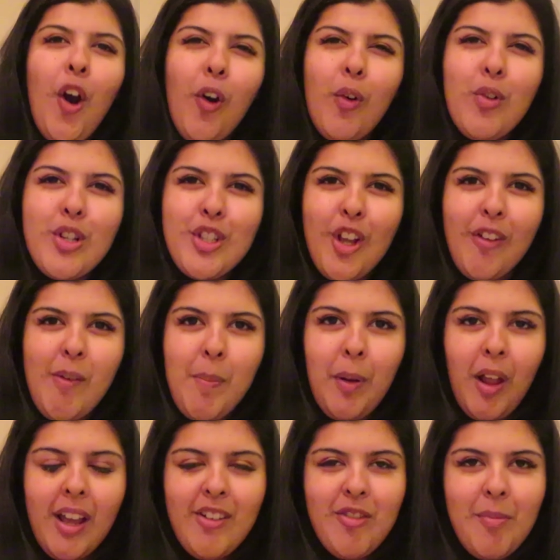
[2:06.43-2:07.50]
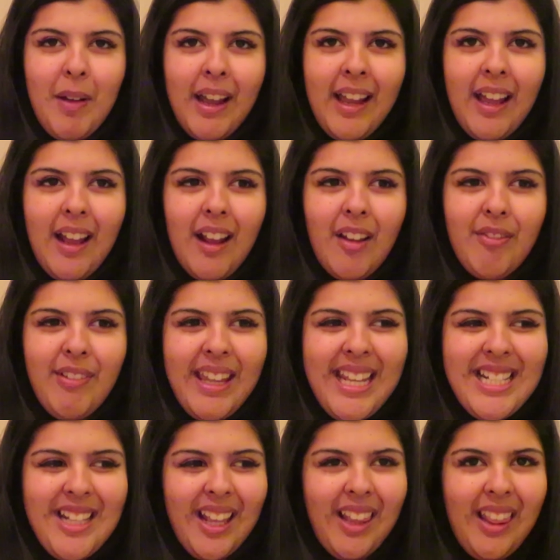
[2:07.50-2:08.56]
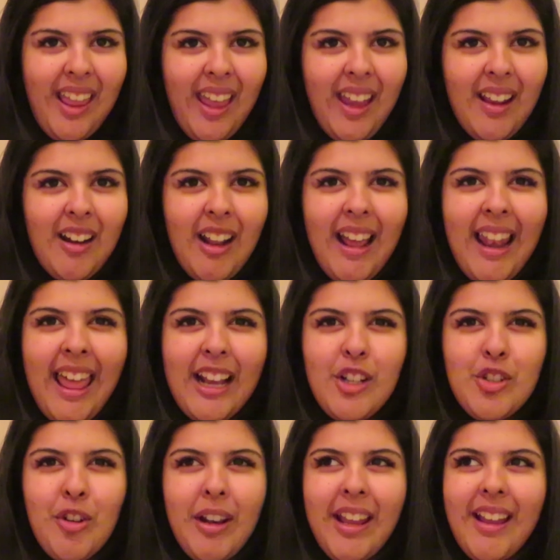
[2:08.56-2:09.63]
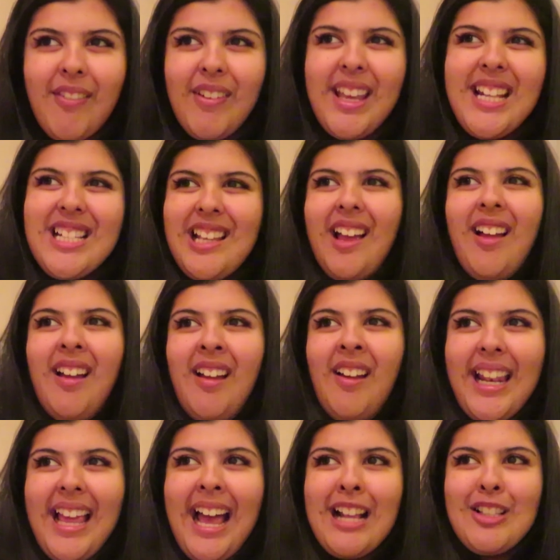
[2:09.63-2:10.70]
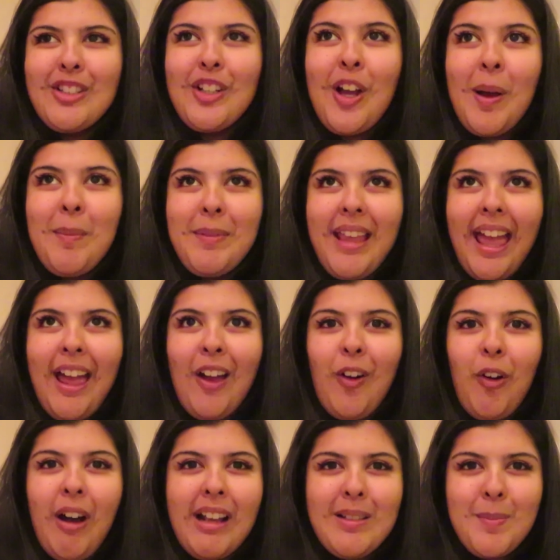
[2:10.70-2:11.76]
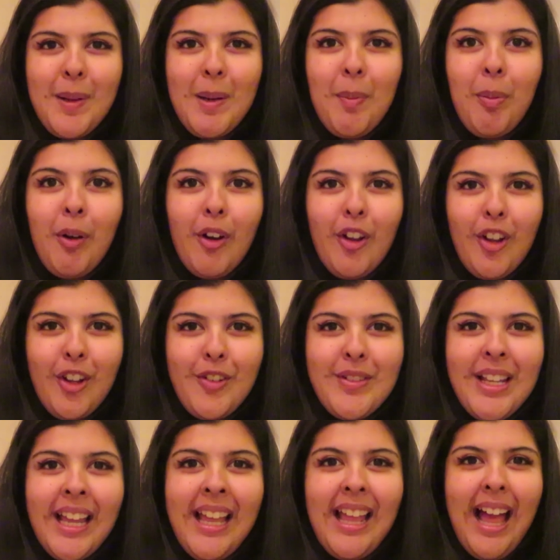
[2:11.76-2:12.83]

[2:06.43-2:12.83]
Also, I've applied for my visa thing, like electronic visa, and it hasn't come yet or hasn't been approved,